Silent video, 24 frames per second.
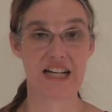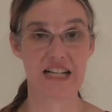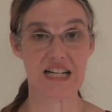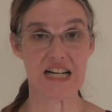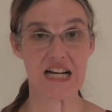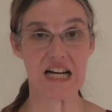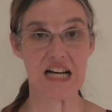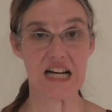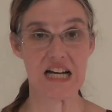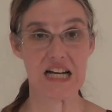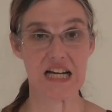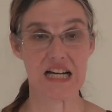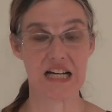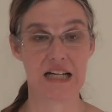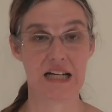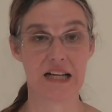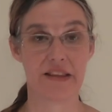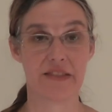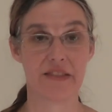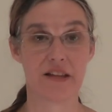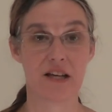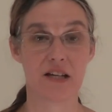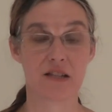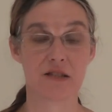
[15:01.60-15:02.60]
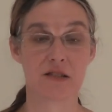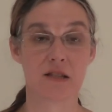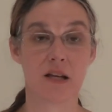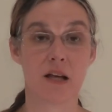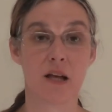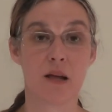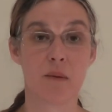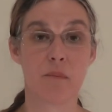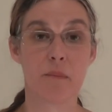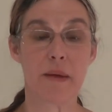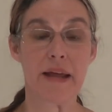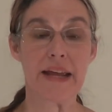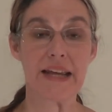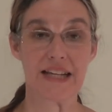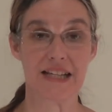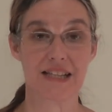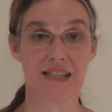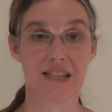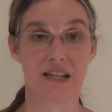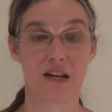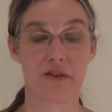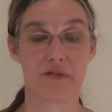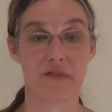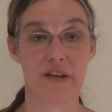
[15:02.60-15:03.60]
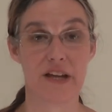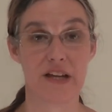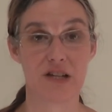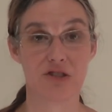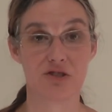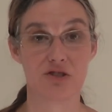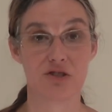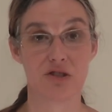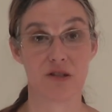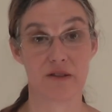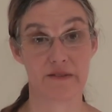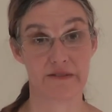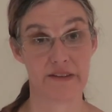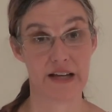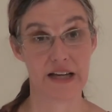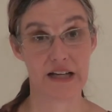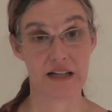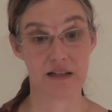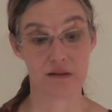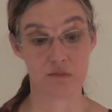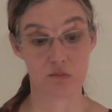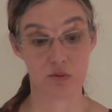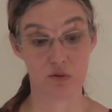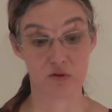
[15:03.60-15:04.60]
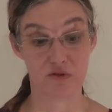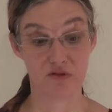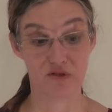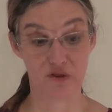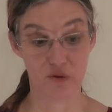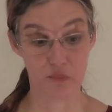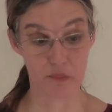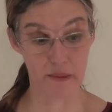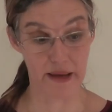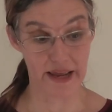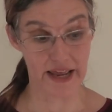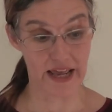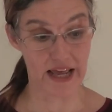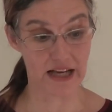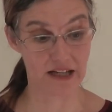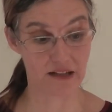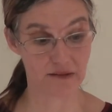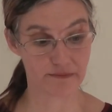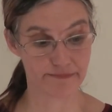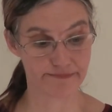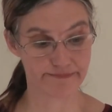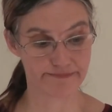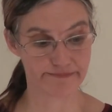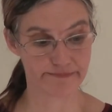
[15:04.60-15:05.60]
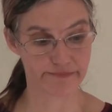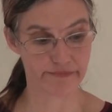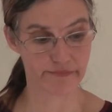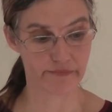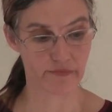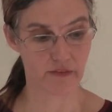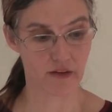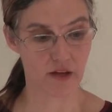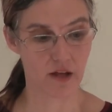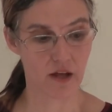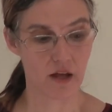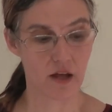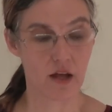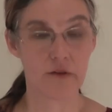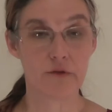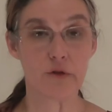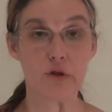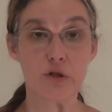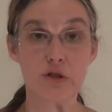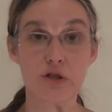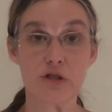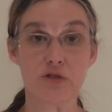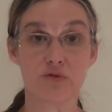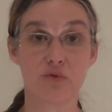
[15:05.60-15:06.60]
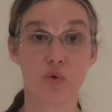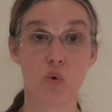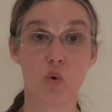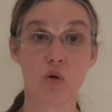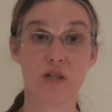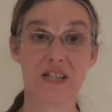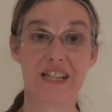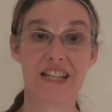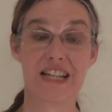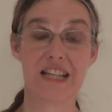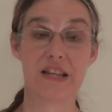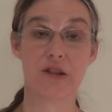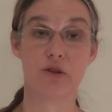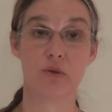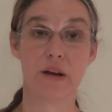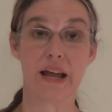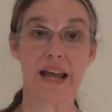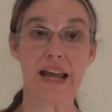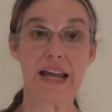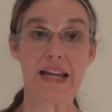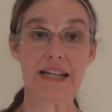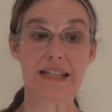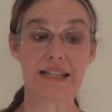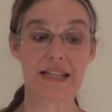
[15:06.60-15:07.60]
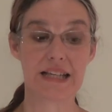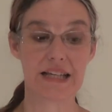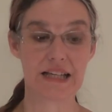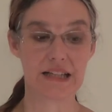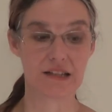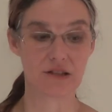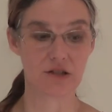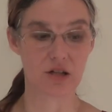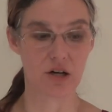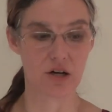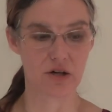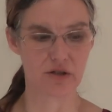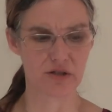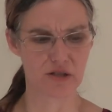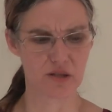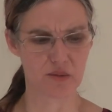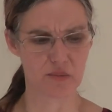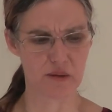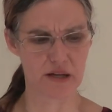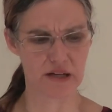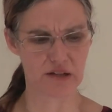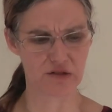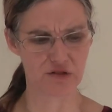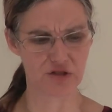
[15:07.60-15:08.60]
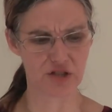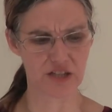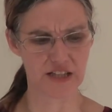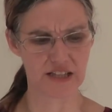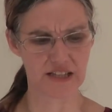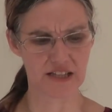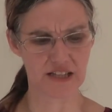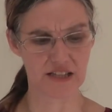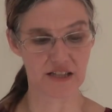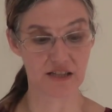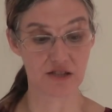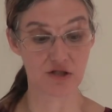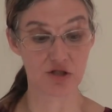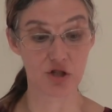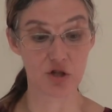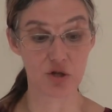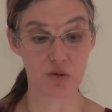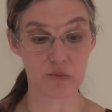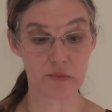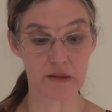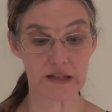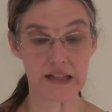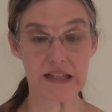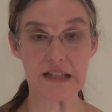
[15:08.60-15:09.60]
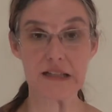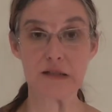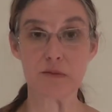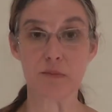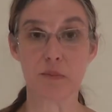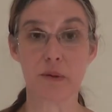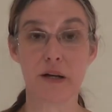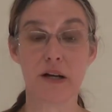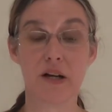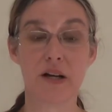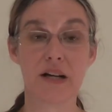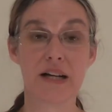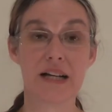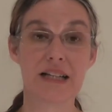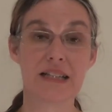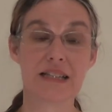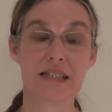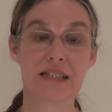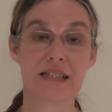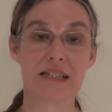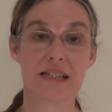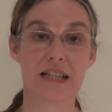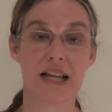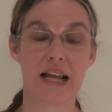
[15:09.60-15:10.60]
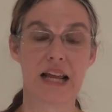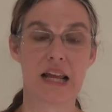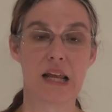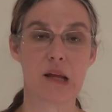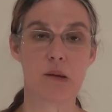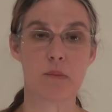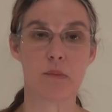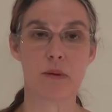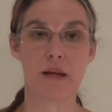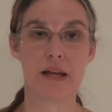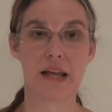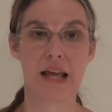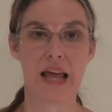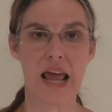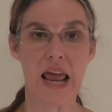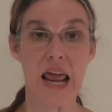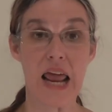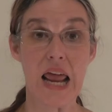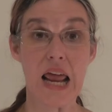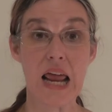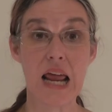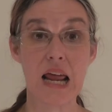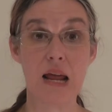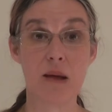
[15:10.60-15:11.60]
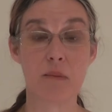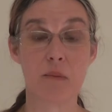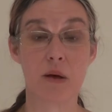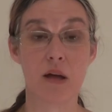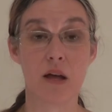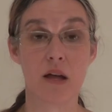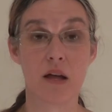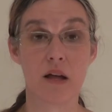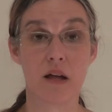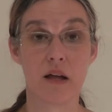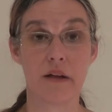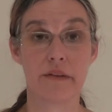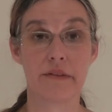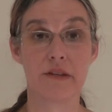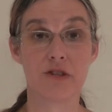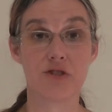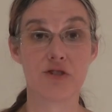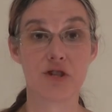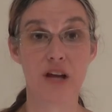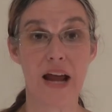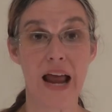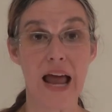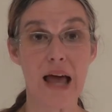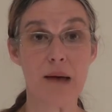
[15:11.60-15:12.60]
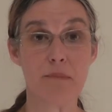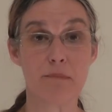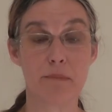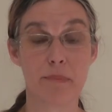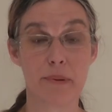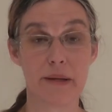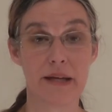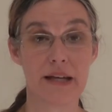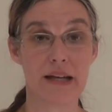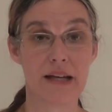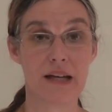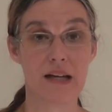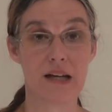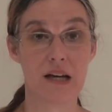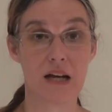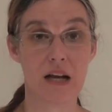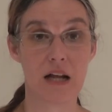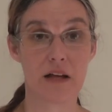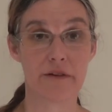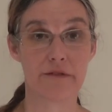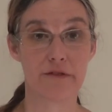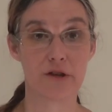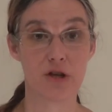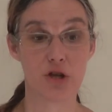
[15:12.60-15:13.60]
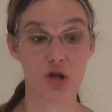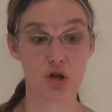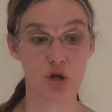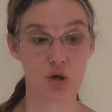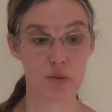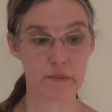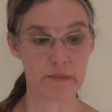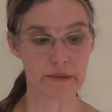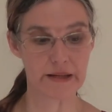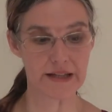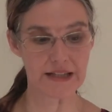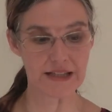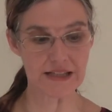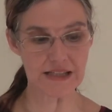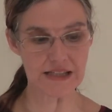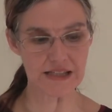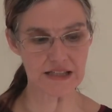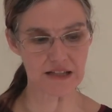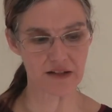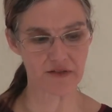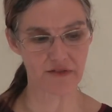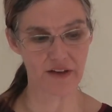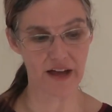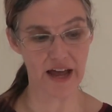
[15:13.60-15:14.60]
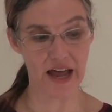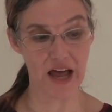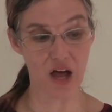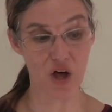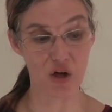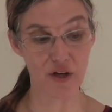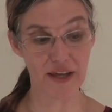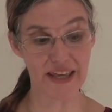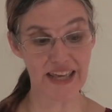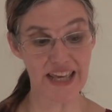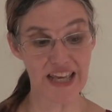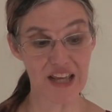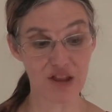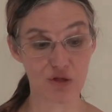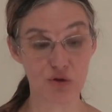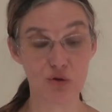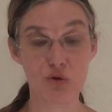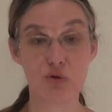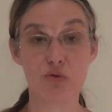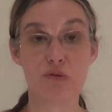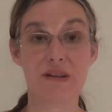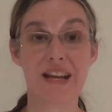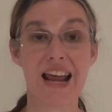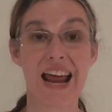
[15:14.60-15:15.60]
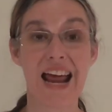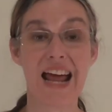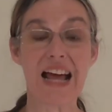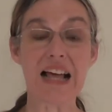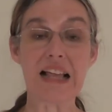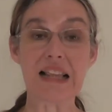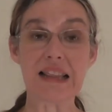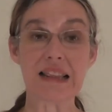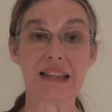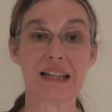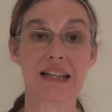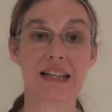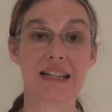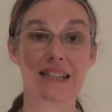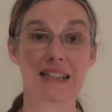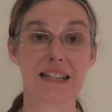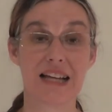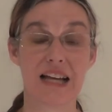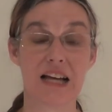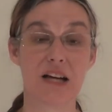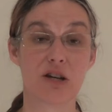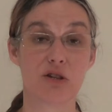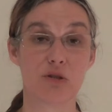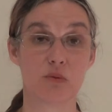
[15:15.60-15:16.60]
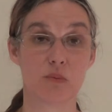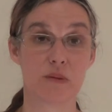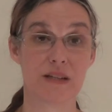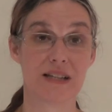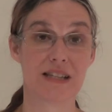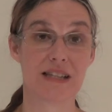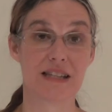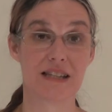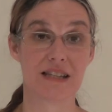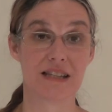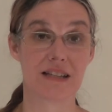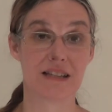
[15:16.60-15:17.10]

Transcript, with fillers: and dying, and thus making salvation available for man. Verses 14 through 18 talks about Jesus' human experience, that he became the champion of humans, of how he, through death, dealt with